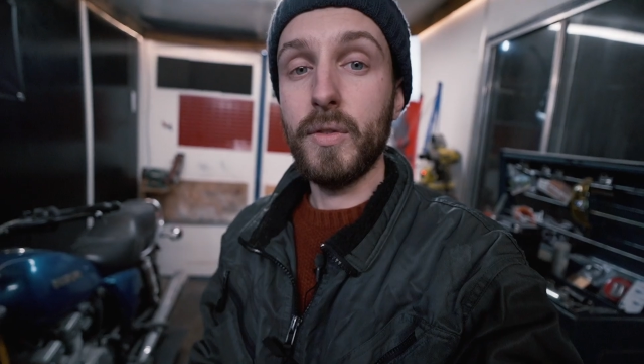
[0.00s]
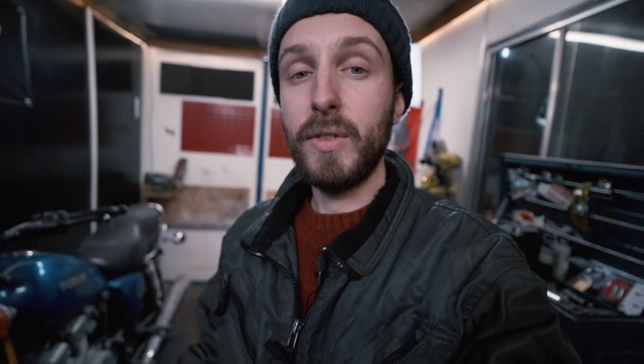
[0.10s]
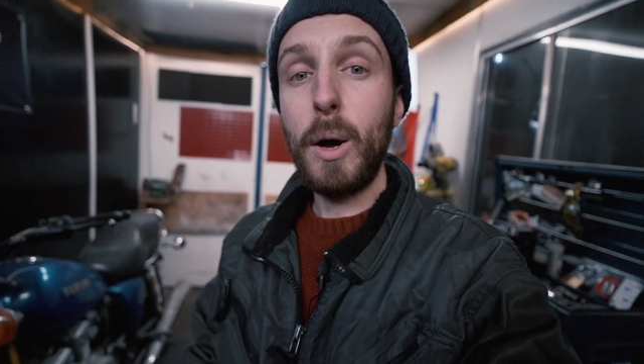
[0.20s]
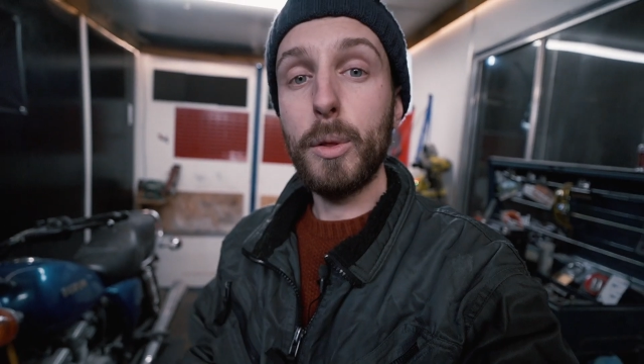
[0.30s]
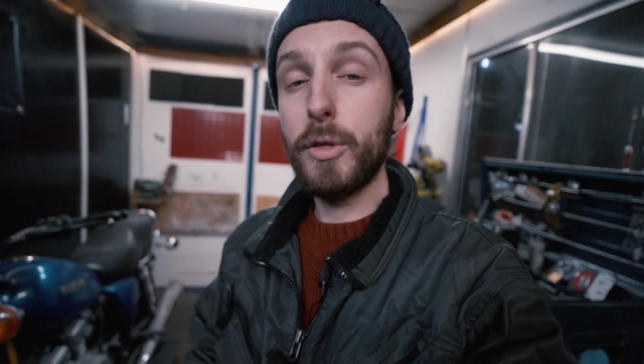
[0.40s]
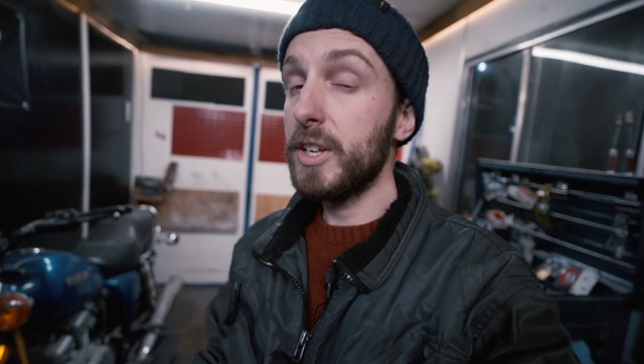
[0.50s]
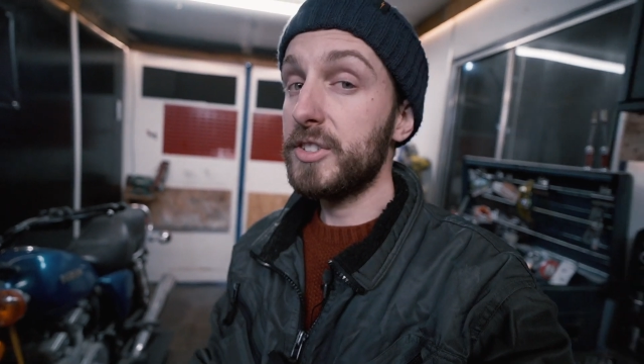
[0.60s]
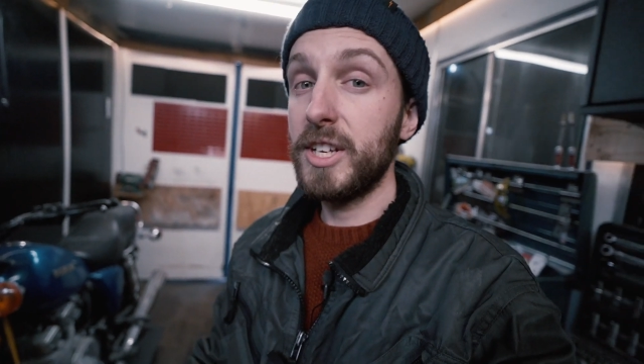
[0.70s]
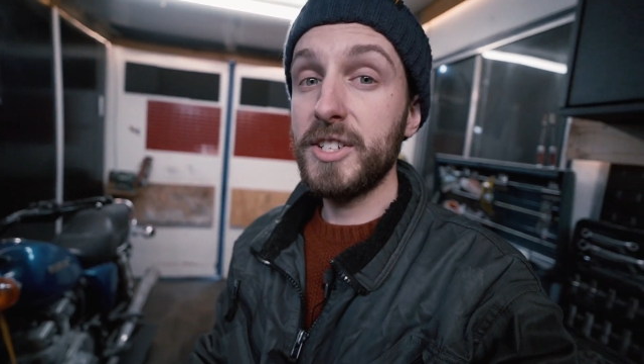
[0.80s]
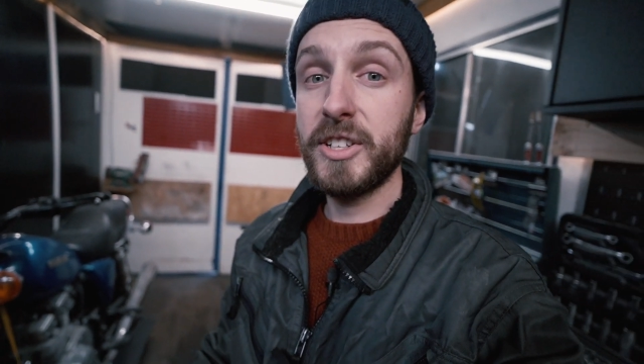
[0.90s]
Now
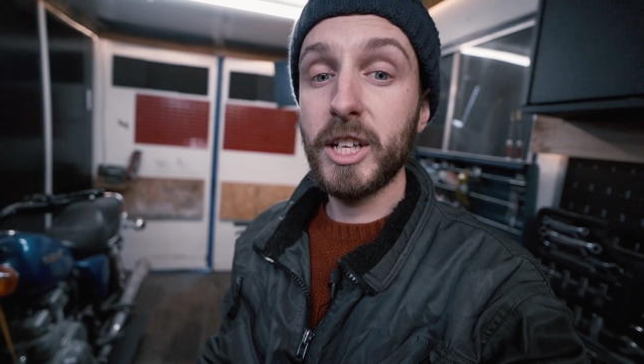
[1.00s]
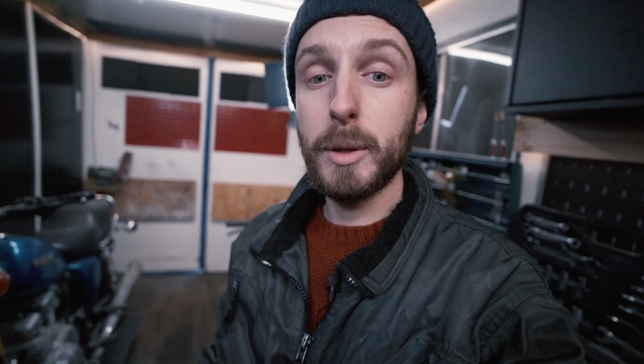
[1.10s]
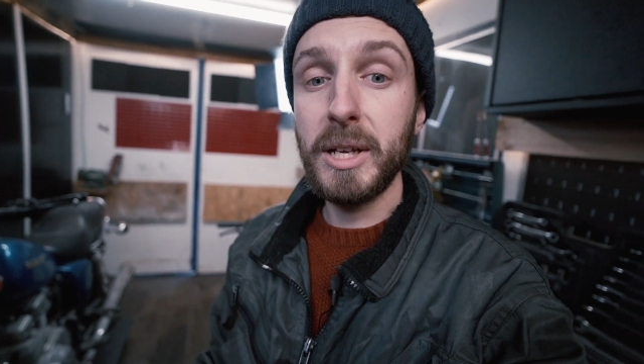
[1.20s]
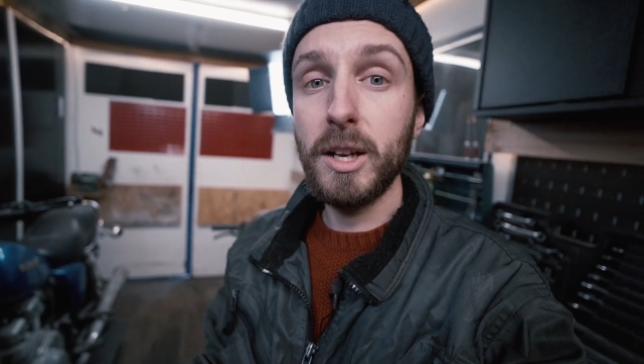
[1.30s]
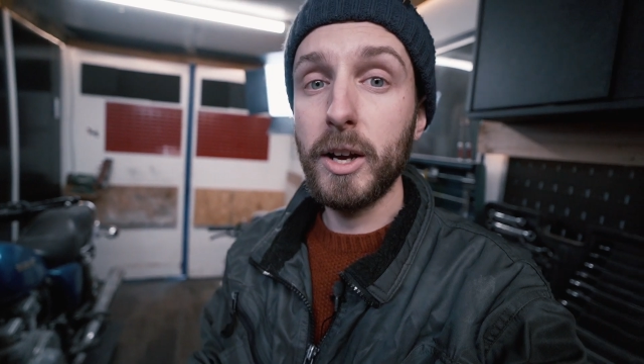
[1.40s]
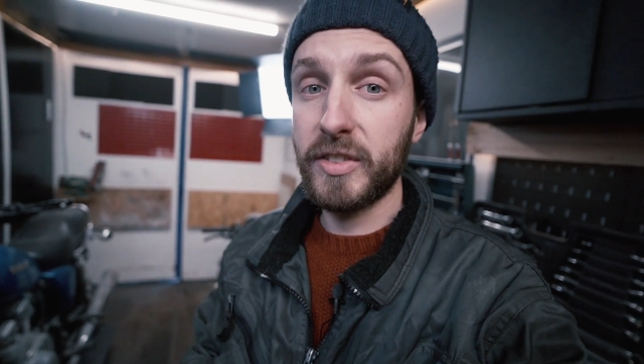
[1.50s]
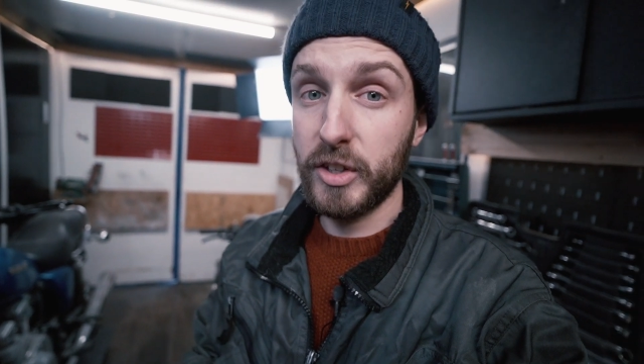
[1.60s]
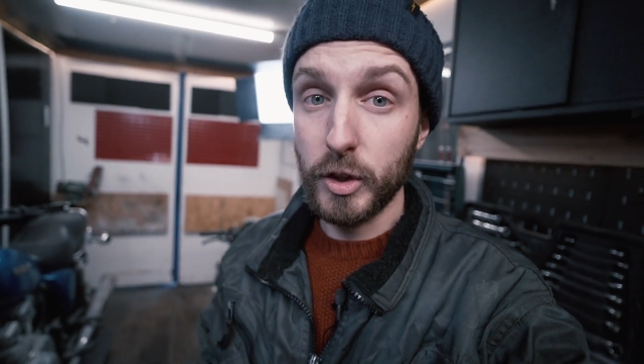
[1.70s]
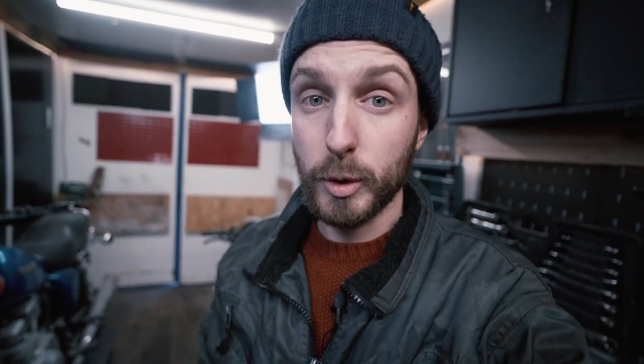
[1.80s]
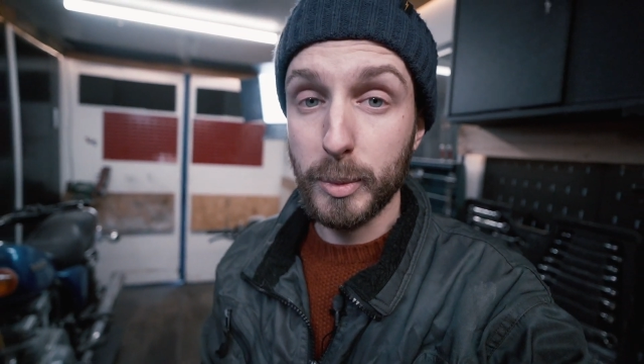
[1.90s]
this isn't going to be like
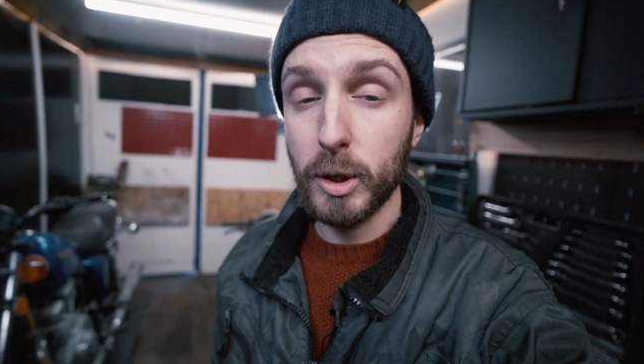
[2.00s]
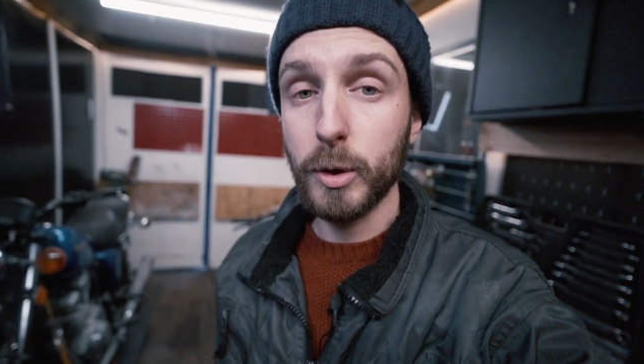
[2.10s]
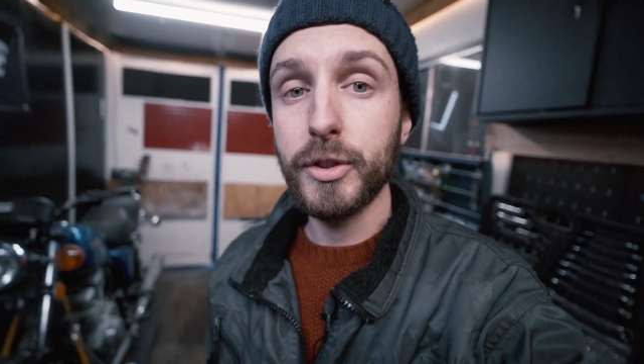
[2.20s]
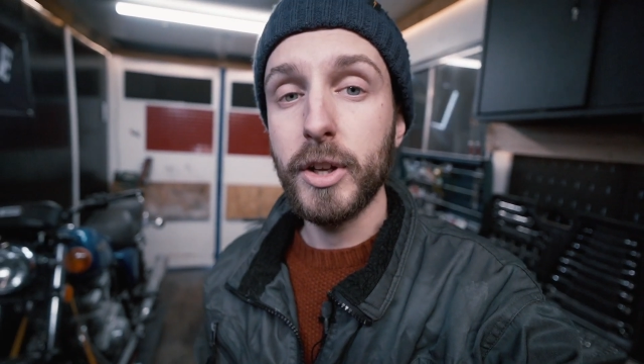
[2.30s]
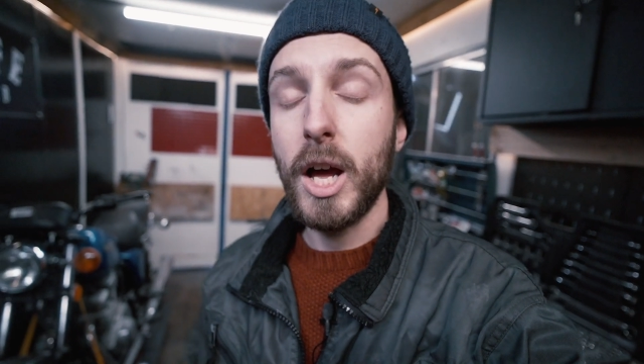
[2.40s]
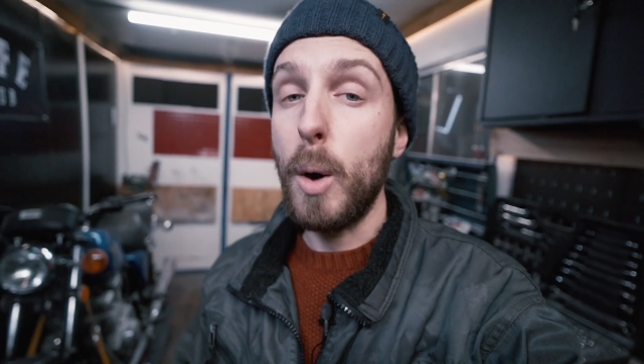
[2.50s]
the other builds,